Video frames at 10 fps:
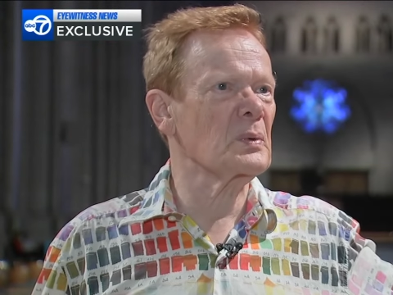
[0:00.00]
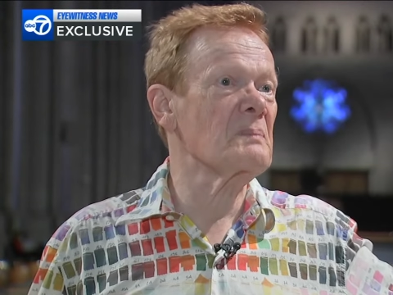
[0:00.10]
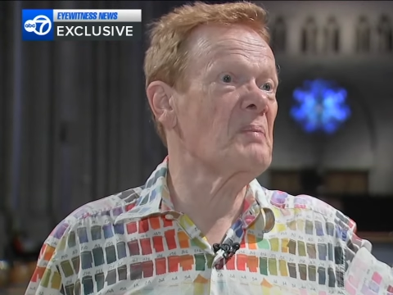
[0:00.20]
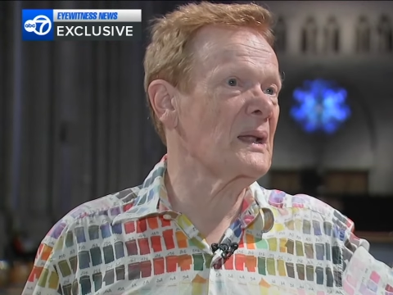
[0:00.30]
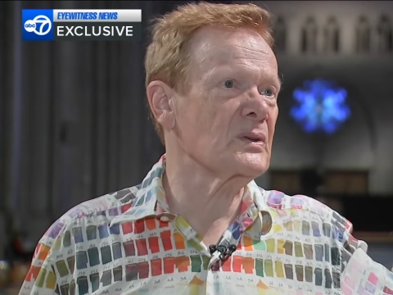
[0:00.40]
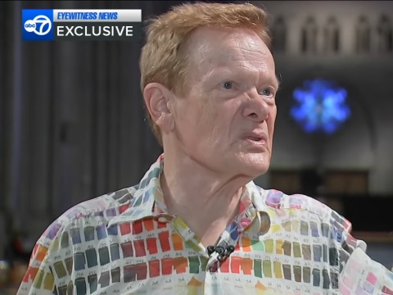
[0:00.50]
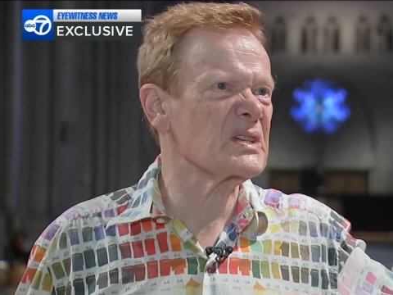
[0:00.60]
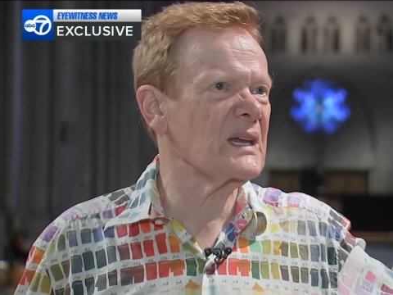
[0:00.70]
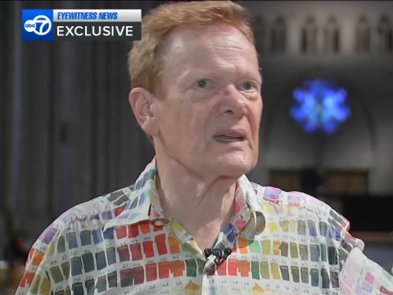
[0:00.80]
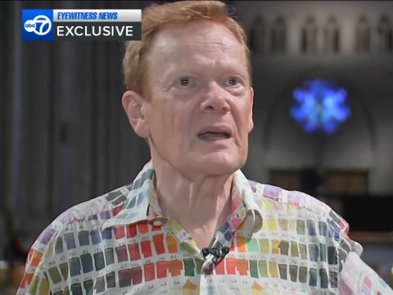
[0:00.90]

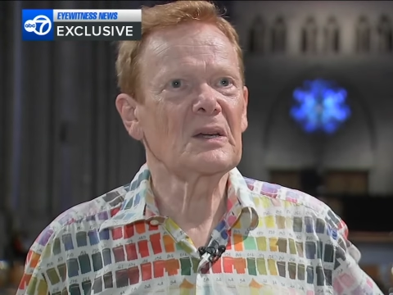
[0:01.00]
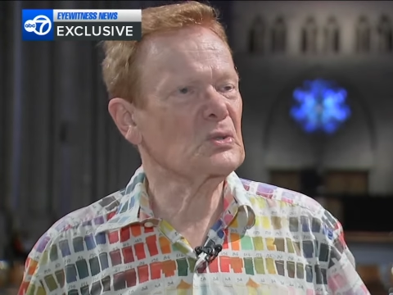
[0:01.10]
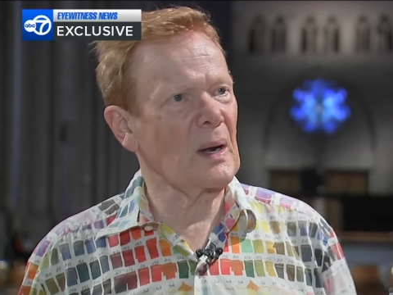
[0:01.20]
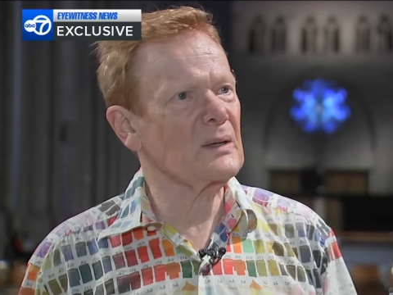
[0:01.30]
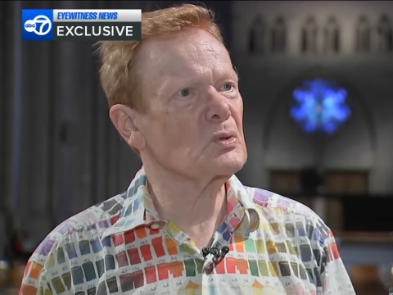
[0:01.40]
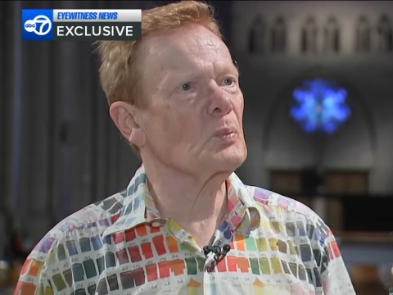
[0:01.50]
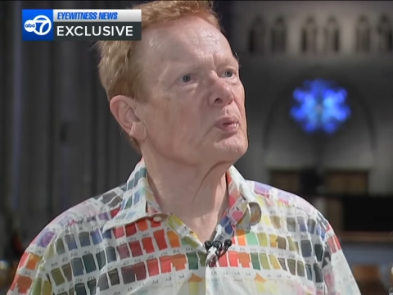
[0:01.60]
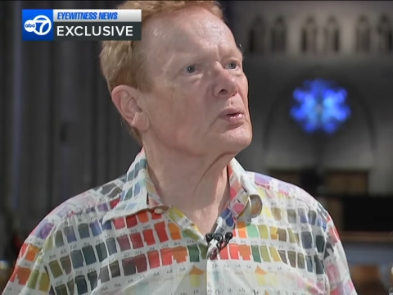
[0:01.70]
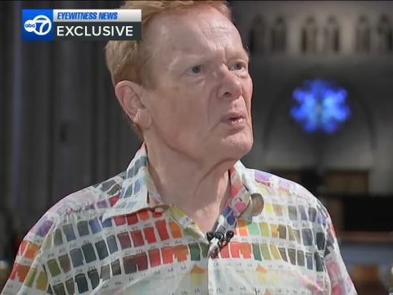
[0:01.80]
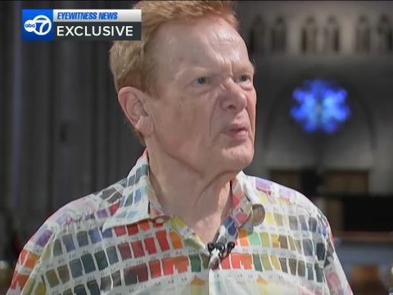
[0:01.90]
rebellious kid trying to
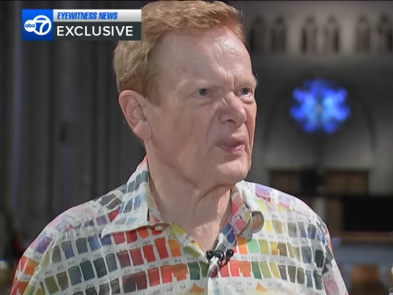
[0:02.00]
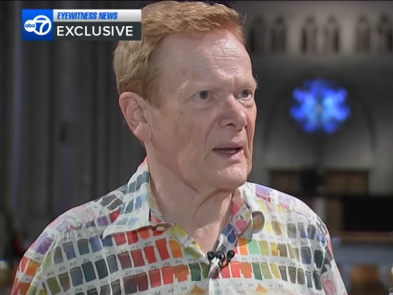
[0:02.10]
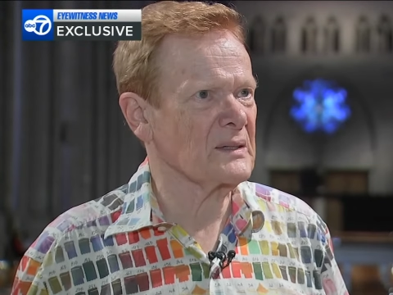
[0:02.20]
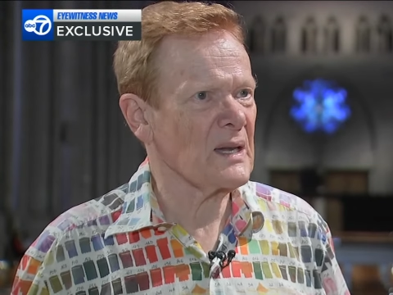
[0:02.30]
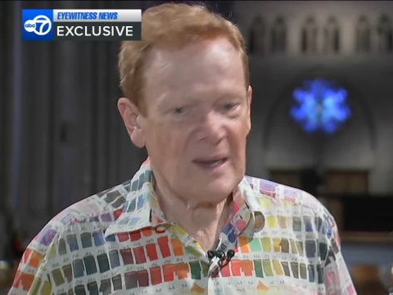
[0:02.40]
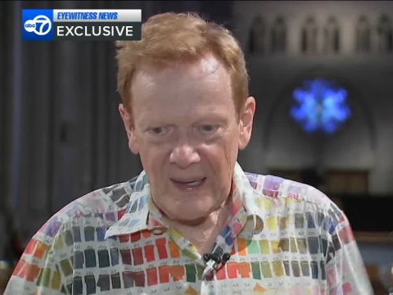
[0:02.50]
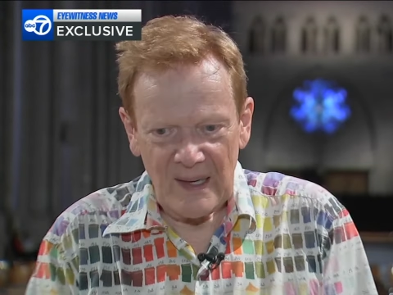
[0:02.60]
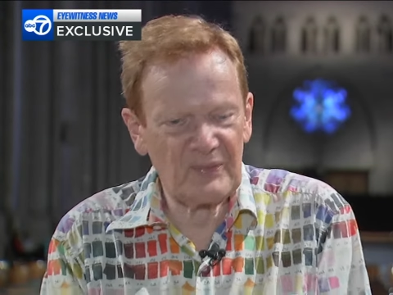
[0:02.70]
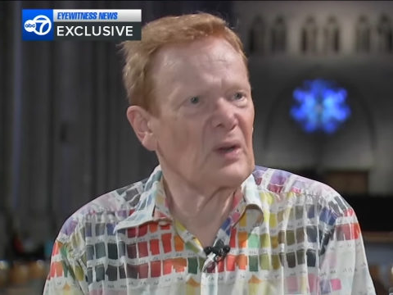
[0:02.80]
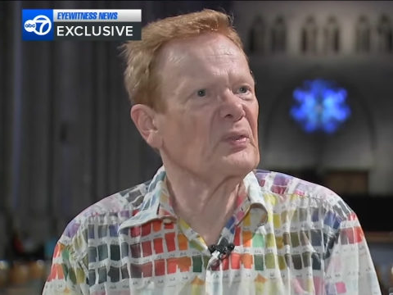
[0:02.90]
prove things. I
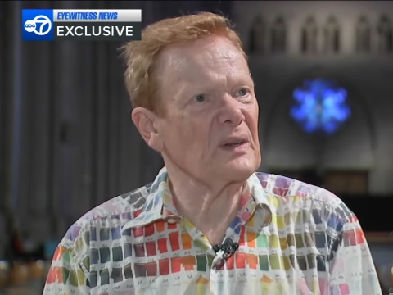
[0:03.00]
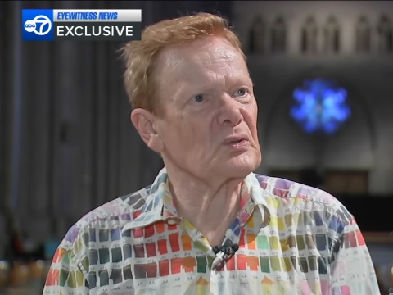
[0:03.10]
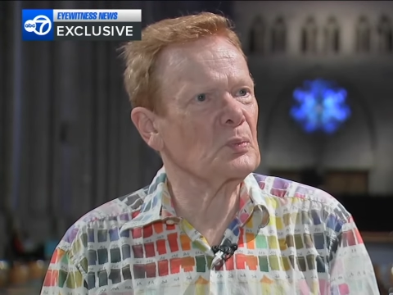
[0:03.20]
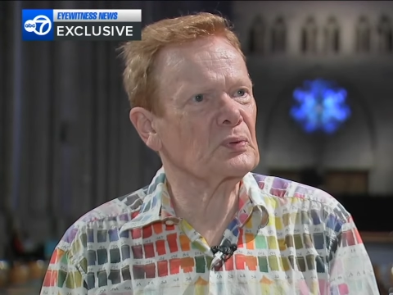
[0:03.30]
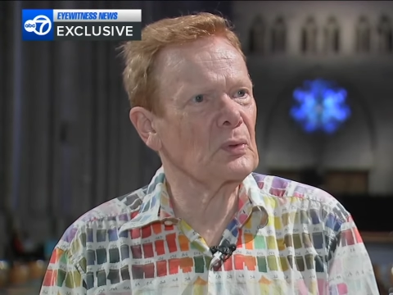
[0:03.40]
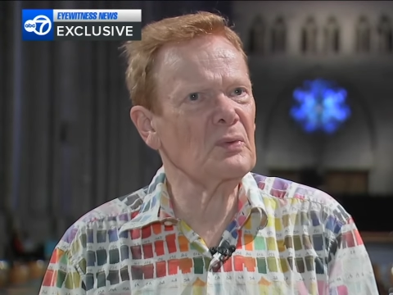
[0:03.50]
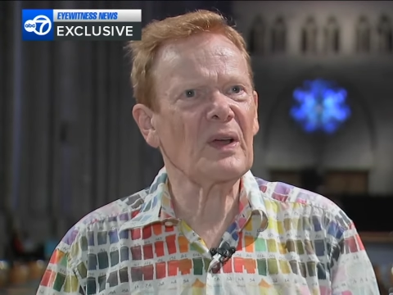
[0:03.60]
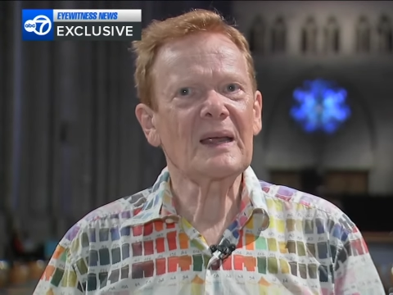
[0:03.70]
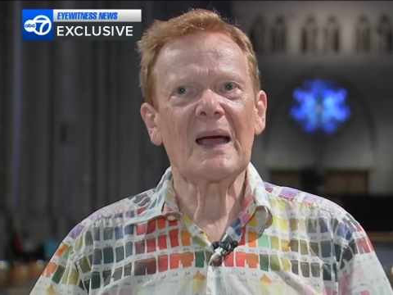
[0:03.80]
have nothing to prove.